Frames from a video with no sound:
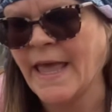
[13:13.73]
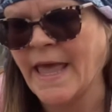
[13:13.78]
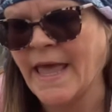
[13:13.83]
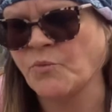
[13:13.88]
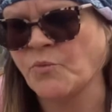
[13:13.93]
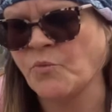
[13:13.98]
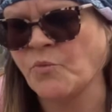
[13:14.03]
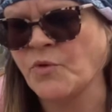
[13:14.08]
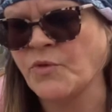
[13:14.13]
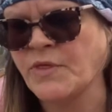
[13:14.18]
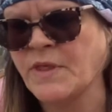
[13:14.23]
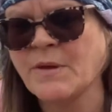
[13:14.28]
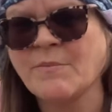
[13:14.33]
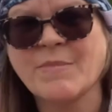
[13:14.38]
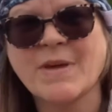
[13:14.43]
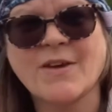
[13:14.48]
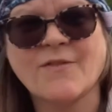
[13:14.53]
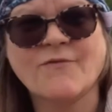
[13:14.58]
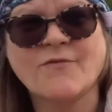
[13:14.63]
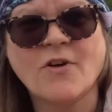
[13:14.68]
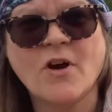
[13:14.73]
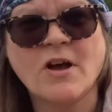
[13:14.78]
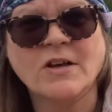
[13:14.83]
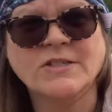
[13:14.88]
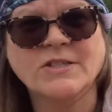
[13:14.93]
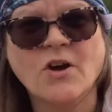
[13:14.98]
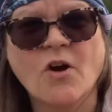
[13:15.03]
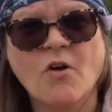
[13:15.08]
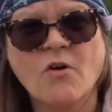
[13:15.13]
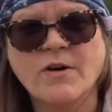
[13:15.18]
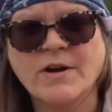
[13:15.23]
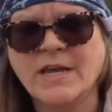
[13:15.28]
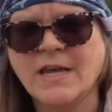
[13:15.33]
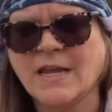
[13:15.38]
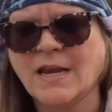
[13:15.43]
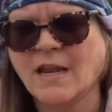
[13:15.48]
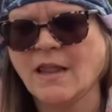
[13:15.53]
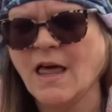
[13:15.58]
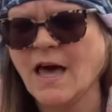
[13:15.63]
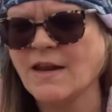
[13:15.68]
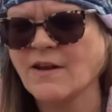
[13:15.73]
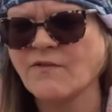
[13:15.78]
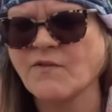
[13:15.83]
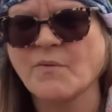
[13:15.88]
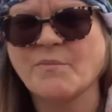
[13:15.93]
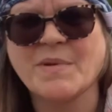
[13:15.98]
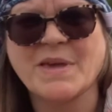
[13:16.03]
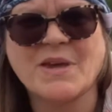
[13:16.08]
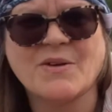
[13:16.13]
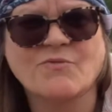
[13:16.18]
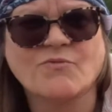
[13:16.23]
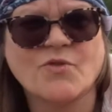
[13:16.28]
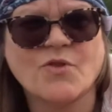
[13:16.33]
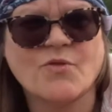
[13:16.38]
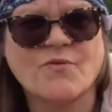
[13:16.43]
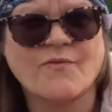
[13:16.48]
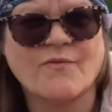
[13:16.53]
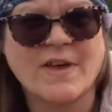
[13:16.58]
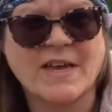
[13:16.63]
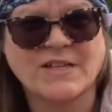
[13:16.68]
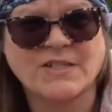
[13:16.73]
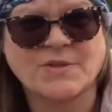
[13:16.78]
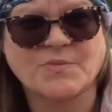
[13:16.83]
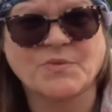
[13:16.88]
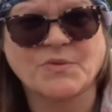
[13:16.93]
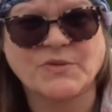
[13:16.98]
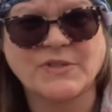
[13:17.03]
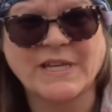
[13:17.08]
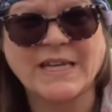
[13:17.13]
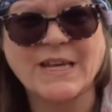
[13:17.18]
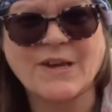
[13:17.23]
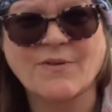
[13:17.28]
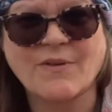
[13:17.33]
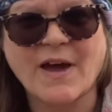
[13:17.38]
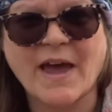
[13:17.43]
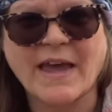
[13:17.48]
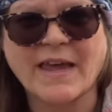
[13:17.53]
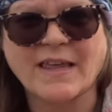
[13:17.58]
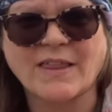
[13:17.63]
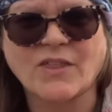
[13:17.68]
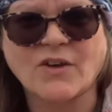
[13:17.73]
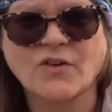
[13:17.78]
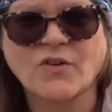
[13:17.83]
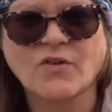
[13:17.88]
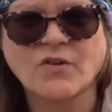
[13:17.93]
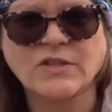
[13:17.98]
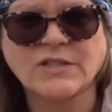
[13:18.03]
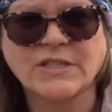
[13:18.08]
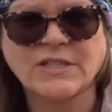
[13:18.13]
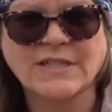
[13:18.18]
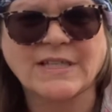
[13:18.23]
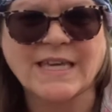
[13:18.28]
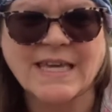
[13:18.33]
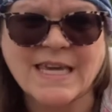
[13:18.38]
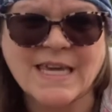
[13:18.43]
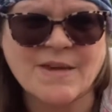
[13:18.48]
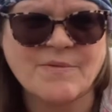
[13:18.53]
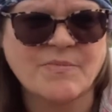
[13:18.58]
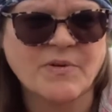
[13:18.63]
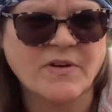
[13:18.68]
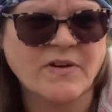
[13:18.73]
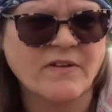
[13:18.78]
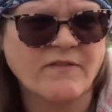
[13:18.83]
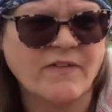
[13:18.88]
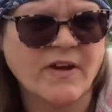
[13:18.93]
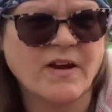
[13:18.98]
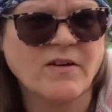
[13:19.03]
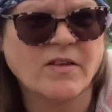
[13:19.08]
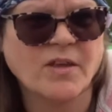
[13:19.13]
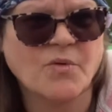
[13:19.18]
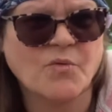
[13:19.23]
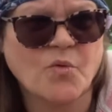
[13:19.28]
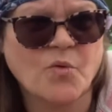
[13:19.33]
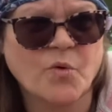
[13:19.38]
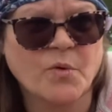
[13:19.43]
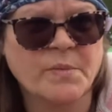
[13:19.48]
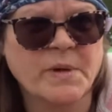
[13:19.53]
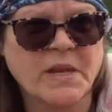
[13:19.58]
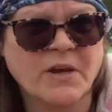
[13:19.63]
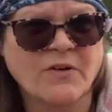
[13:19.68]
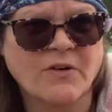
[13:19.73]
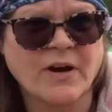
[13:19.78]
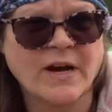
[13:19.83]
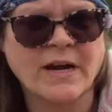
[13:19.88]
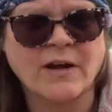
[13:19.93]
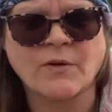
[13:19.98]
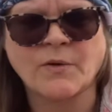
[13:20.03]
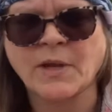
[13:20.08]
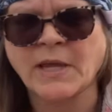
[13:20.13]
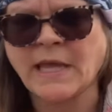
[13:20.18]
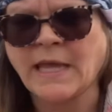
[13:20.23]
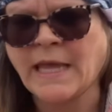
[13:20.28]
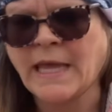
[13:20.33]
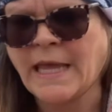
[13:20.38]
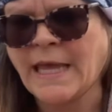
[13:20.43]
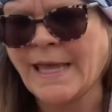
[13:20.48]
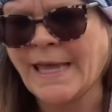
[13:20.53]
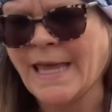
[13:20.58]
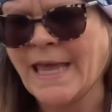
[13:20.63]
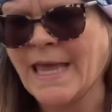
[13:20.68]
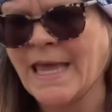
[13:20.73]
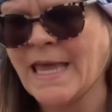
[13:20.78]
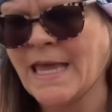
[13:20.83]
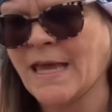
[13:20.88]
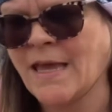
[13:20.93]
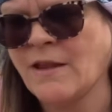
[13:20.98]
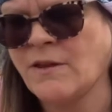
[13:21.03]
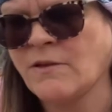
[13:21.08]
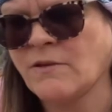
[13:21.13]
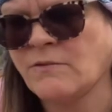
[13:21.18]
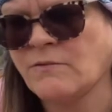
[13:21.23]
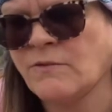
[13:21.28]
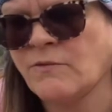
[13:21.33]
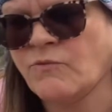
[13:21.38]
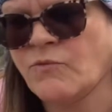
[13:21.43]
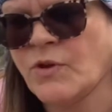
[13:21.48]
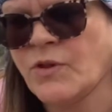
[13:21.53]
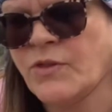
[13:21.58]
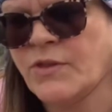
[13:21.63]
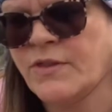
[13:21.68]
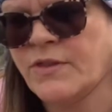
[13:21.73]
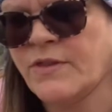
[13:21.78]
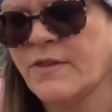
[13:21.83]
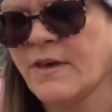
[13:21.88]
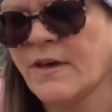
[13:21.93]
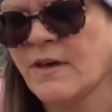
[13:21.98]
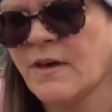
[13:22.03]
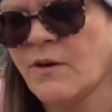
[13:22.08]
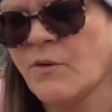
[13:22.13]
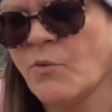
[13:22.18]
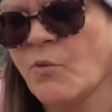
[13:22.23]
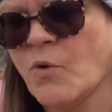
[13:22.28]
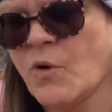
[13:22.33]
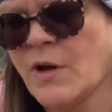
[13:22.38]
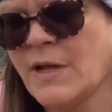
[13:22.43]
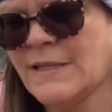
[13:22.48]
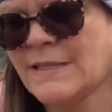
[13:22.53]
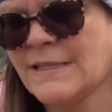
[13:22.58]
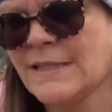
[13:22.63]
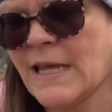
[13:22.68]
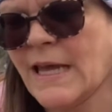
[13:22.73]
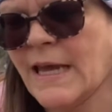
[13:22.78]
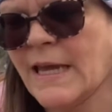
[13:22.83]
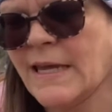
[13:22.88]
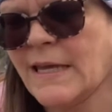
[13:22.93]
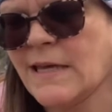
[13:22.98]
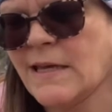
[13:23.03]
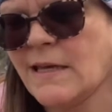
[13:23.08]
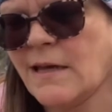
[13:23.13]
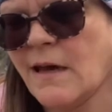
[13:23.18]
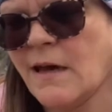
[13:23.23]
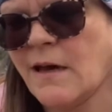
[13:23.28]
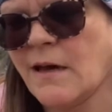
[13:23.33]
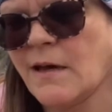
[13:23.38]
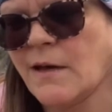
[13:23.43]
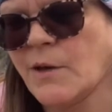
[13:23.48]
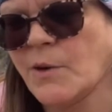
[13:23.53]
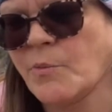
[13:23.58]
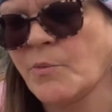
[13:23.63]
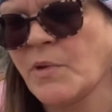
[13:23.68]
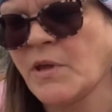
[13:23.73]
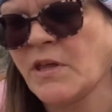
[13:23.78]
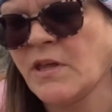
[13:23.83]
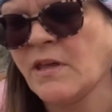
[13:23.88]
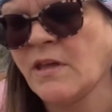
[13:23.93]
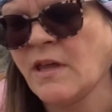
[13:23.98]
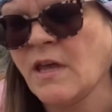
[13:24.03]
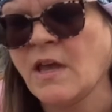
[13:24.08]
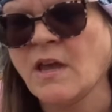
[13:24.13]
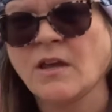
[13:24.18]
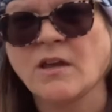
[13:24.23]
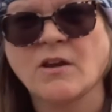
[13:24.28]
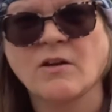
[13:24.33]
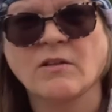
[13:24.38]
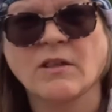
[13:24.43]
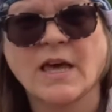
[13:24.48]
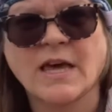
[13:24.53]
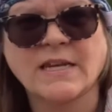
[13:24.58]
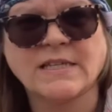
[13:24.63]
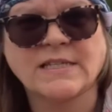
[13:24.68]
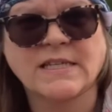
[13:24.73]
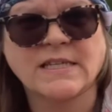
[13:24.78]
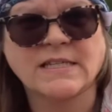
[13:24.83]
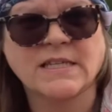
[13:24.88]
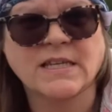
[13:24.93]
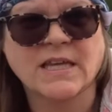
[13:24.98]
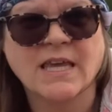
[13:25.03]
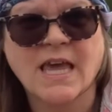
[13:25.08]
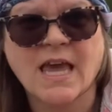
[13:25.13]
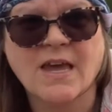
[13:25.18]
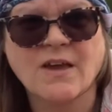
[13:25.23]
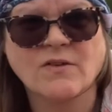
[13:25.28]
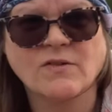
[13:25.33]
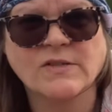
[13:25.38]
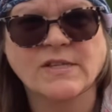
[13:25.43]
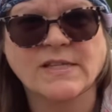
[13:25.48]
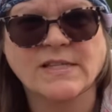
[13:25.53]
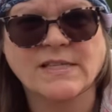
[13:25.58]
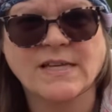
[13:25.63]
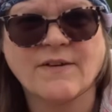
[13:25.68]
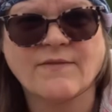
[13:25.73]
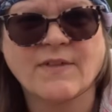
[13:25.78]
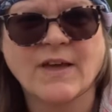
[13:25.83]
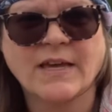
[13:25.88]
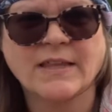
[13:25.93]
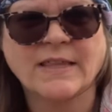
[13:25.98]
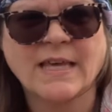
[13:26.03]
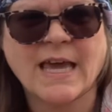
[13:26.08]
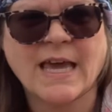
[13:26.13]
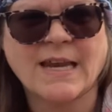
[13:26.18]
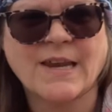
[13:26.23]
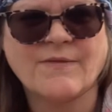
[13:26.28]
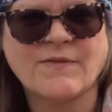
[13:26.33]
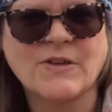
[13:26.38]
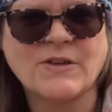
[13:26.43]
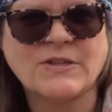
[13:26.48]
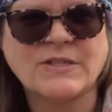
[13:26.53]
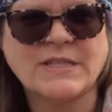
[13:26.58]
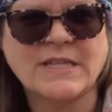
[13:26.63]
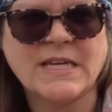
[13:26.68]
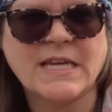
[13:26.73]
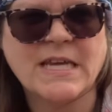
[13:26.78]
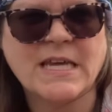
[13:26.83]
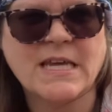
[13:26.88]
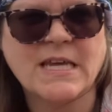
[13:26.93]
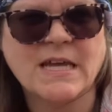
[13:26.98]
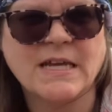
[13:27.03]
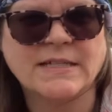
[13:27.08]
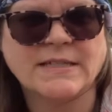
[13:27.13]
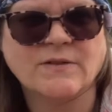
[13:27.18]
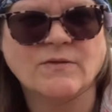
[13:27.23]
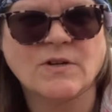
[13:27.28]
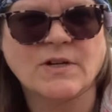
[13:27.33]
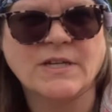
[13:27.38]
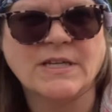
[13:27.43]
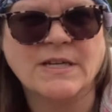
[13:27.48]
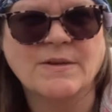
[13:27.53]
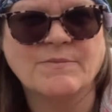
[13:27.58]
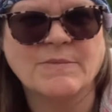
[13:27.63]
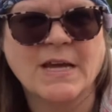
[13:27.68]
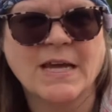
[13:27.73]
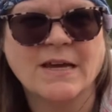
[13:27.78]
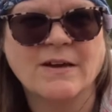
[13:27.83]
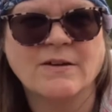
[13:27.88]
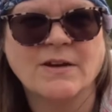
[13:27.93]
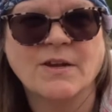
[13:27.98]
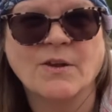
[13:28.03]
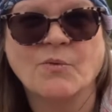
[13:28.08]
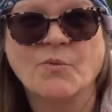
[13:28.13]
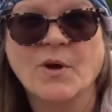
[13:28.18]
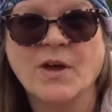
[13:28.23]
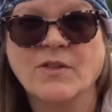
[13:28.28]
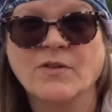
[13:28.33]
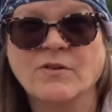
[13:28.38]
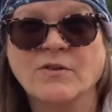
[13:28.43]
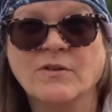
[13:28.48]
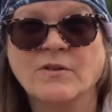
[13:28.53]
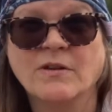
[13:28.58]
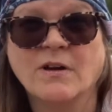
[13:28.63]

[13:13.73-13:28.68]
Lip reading: With them being frost hardy and a lot of them being root vegetables anyway, they're going to keep fairly warm in the ground. And with the ones like your lettuces and kales and stuff like that, if you see it's going to dip down in the weather